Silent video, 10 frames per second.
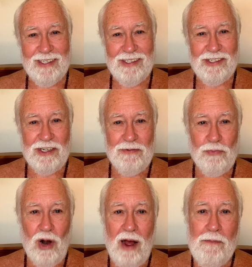See,
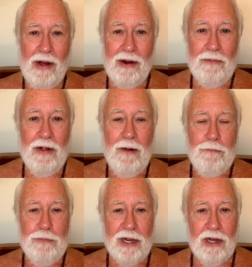Brahman
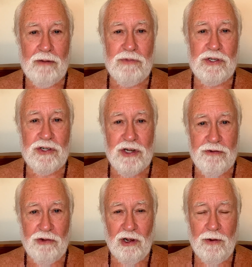becomes
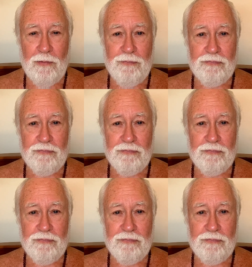Shiva